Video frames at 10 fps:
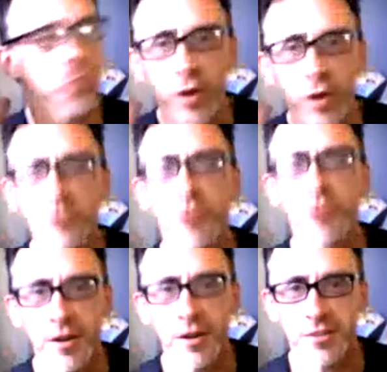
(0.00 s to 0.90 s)
wrong
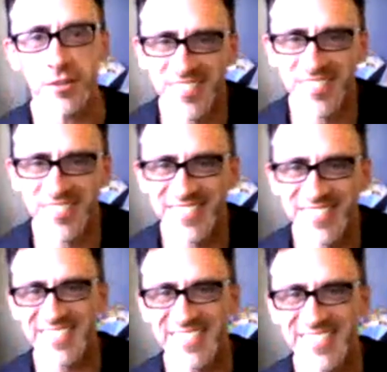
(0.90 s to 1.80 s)
crowd.
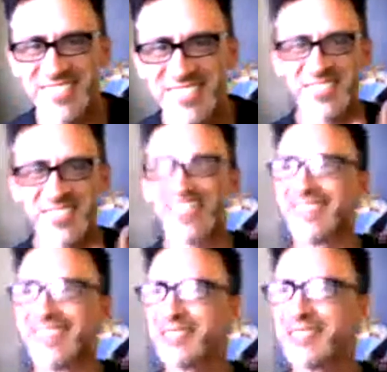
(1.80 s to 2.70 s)
Let's
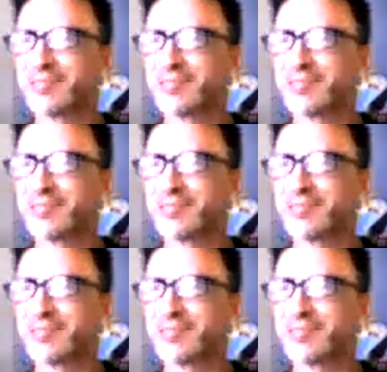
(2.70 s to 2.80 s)
just